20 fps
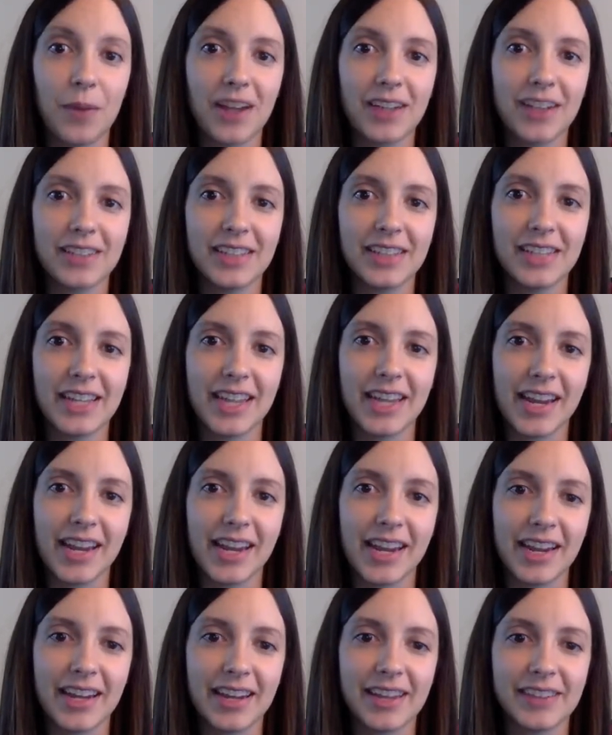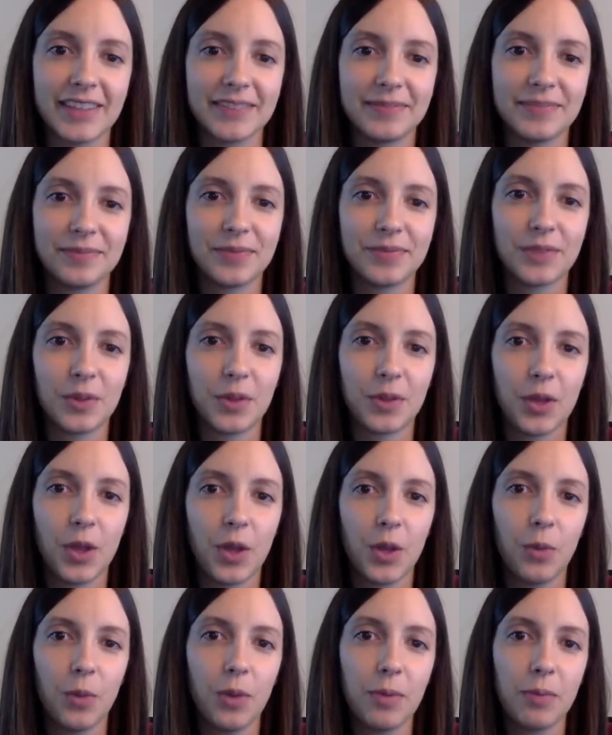Broccoli.
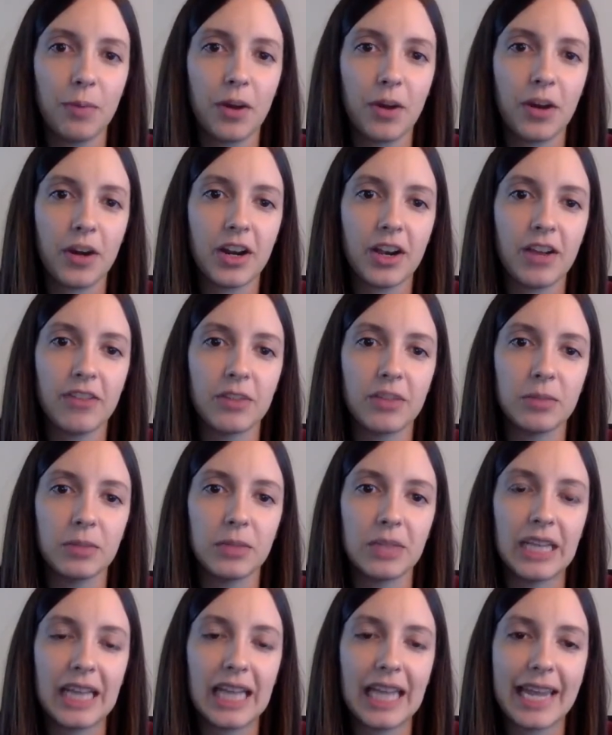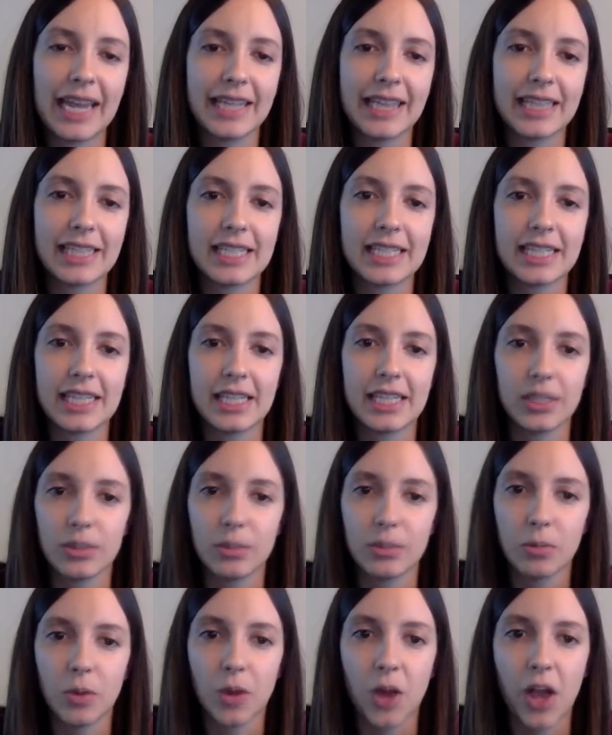What part of the plant
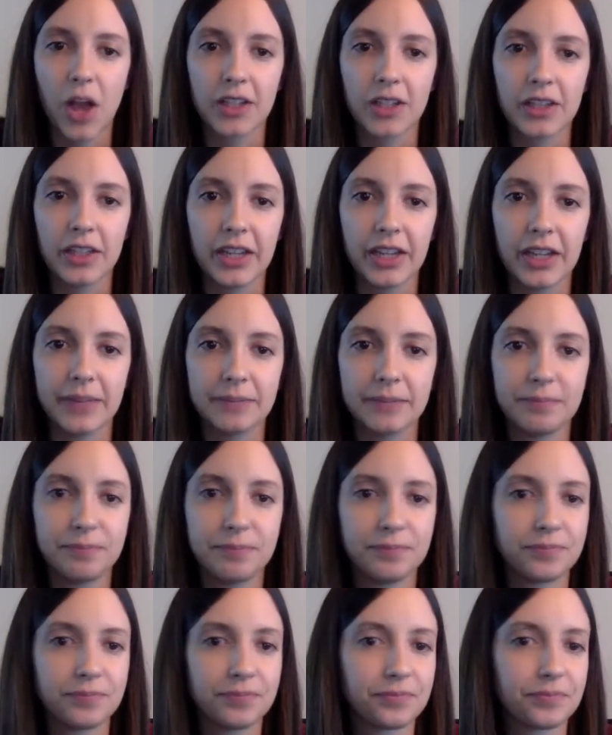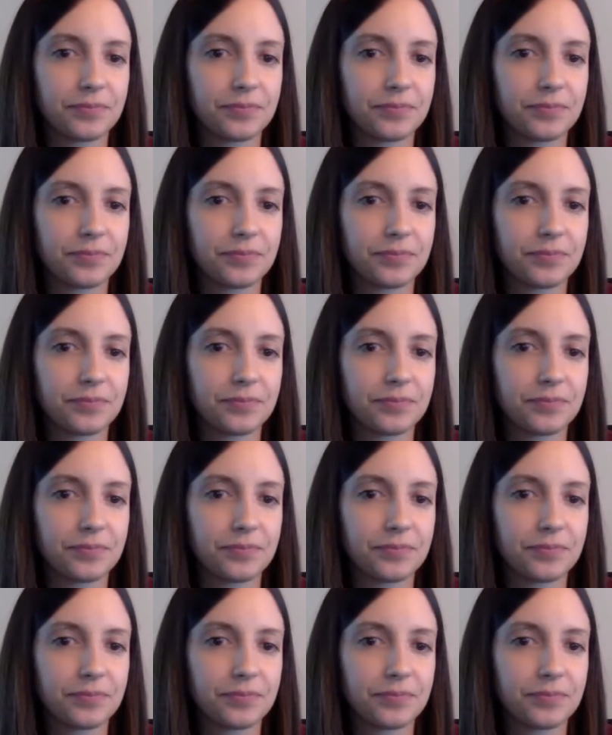is broccoli?